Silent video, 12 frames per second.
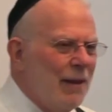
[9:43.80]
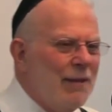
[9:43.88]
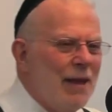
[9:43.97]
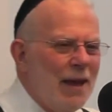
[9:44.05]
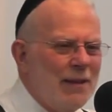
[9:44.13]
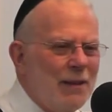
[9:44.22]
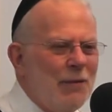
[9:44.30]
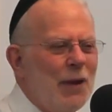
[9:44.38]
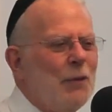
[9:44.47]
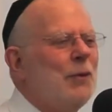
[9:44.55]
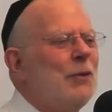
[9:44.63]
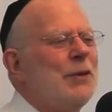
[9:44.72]
that
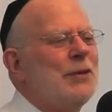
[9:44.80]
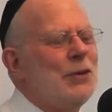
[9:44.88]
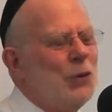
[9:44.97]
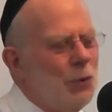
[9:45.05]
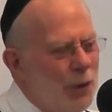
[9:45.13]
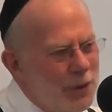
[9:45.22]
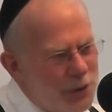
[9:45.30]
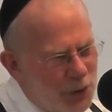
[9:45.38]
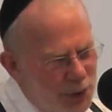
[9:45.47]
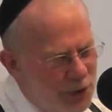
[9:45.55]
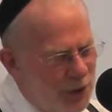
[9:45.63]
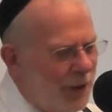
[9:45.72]
anyone wants to do
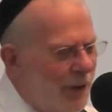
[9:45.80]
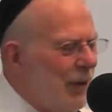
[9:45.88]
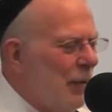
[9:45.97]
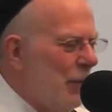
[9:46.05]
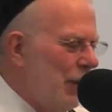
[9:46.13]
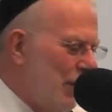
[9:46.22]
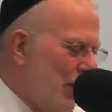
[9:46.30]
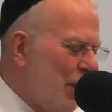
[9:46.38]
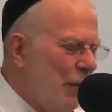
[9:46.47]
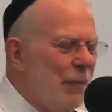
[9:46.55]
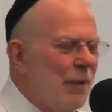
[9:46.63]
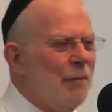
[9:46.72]
research, you can let me know
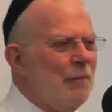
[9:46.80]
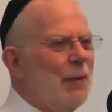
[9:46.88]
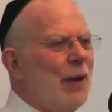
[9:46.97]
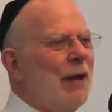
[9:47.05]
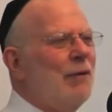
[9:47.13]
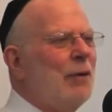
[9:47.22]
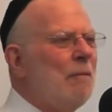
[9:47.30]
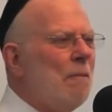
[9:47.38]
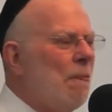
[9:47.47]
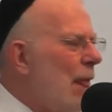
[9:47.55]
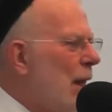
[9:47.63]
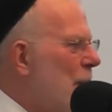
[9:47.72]
and whatever.
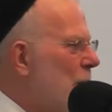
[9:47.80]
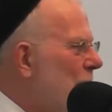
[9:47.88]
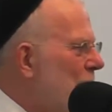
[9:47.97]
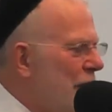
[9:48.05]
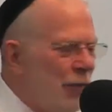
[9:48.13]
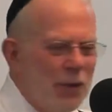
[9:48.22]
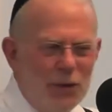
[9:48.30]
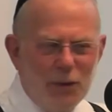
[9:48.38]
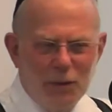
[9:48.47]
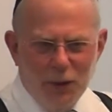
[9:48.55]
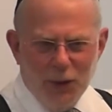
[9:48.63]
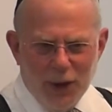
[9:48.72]
But if there's
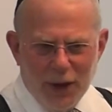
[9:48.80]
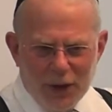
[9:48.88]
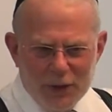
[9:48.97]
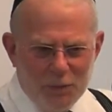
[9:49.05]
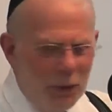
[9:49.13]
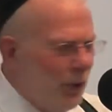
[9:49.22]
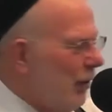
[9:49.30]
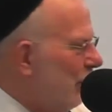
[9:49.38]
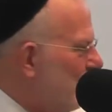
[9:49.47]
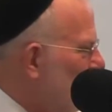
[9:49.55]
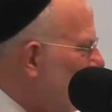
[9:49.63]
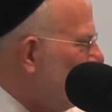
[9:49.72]
a Guinness Book
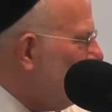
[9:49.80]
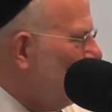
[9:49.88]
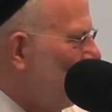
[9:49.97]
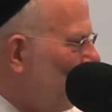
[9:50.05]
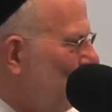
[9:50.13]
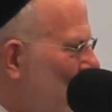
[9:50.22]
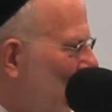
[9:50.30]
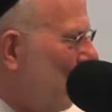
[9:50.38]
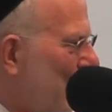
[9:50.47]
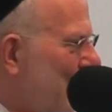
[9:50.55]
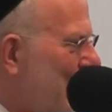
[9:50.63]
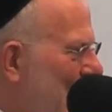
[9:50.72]
of Jewish World
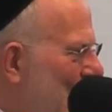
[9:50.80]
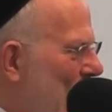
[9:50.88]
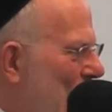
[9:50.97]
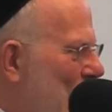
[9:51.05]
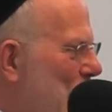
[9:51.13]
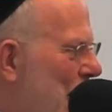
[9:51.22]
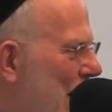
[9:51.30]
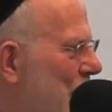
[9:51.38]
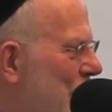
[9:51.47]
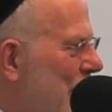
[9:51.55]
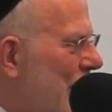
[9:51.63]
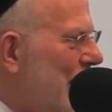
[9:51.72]
Records, I
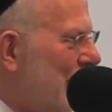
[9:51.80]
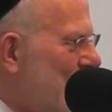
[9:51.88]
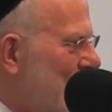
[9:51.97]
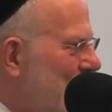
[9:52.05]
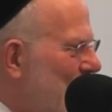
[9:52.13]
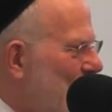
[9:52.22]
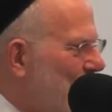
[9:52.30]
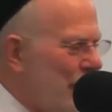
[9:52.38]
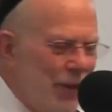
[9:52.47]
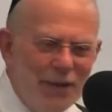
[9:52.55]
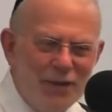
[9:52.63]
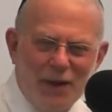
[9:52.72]
imagine he's in there for
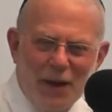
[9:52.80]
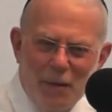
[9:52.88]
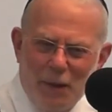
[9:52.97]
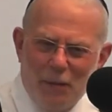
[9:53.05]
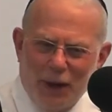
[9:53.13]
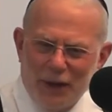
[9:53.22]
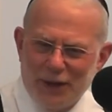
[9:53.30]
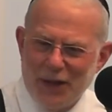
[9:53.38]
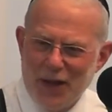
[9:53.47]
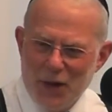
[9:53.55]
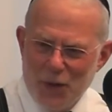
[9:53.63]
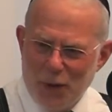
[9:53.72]
this. I mean, because
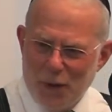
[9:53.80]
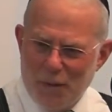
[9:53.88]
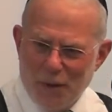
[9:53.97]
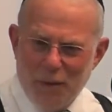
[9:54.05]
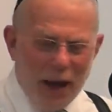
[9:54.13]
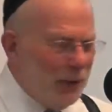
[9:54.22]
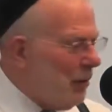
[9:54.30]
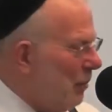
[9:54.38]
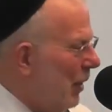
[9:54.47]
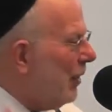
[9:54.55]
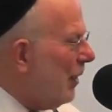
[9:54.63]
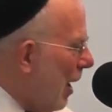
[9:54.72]
we're about to
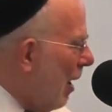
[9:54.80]
meet